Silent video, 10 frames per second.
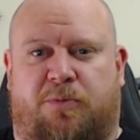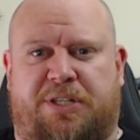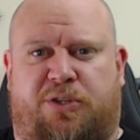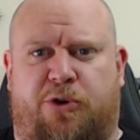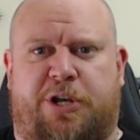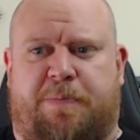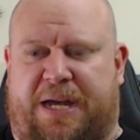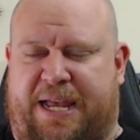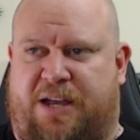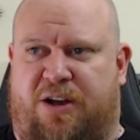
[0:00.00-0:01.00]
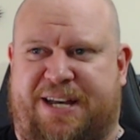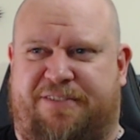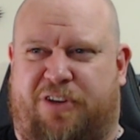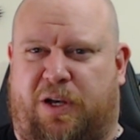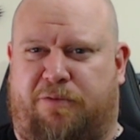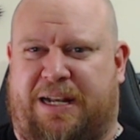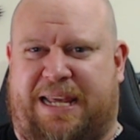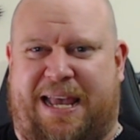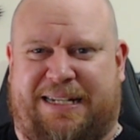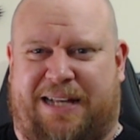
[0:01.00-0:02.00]
was good, but it kind of only really
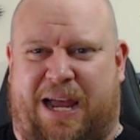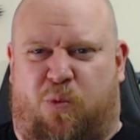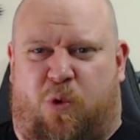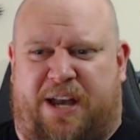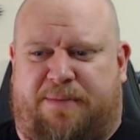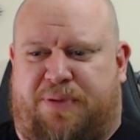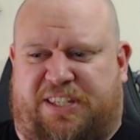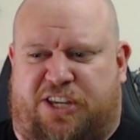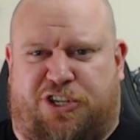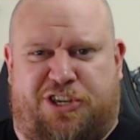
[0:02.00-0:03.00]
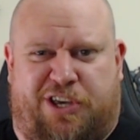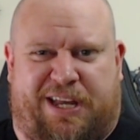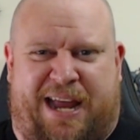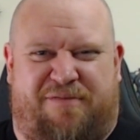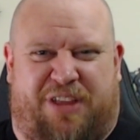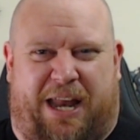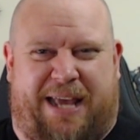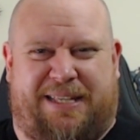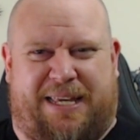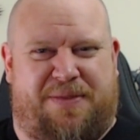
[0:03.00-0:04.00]
had like one position you could have the
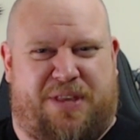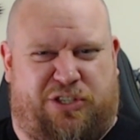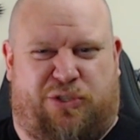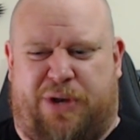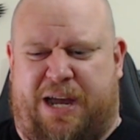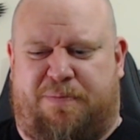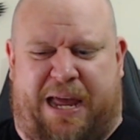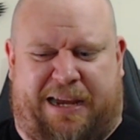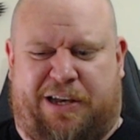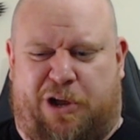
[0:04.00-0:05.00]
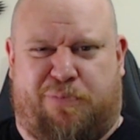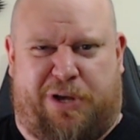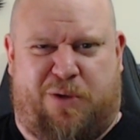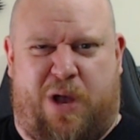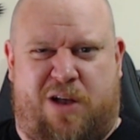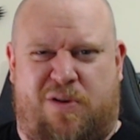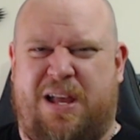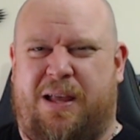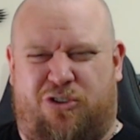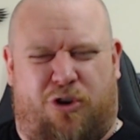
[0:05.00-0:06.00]
legs in that stood up like, you know, pretty well.
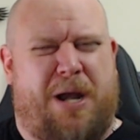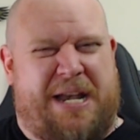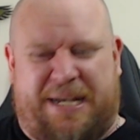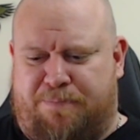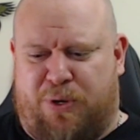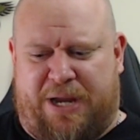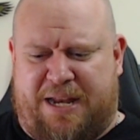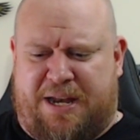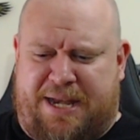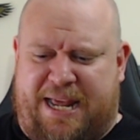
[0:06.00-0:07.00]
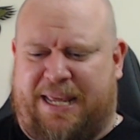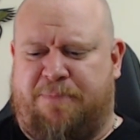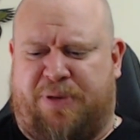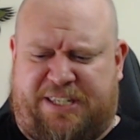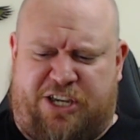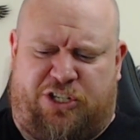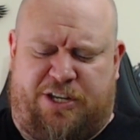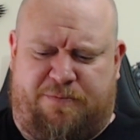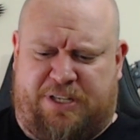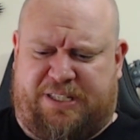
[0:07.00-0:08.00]
Trying to put it in a kneeling
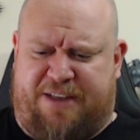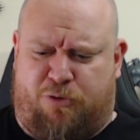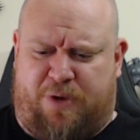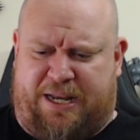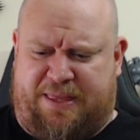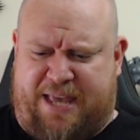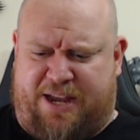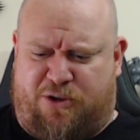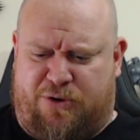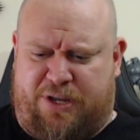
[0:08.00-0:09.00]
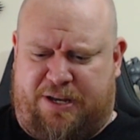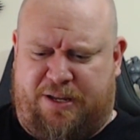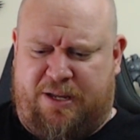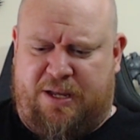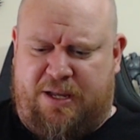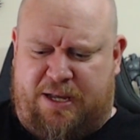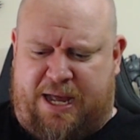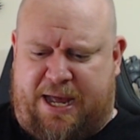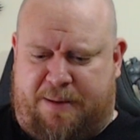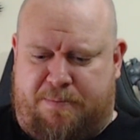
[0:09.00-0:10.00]
position was never really that good.
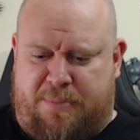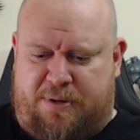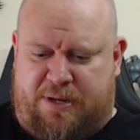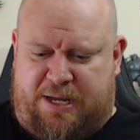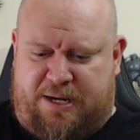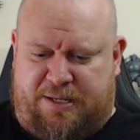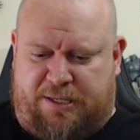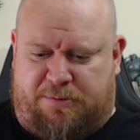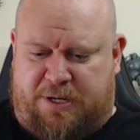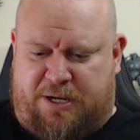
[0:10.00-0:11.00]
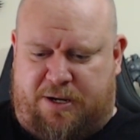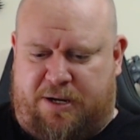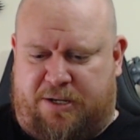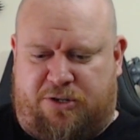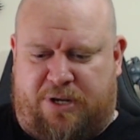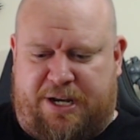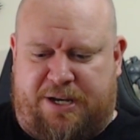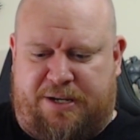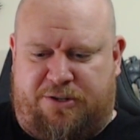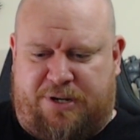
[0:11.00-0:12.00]
Um, how does this one go? Trying
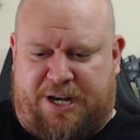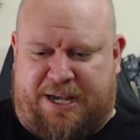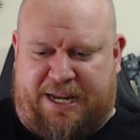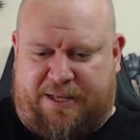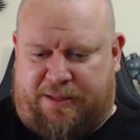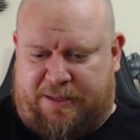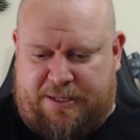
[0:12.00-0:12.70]
to, trying to kneel.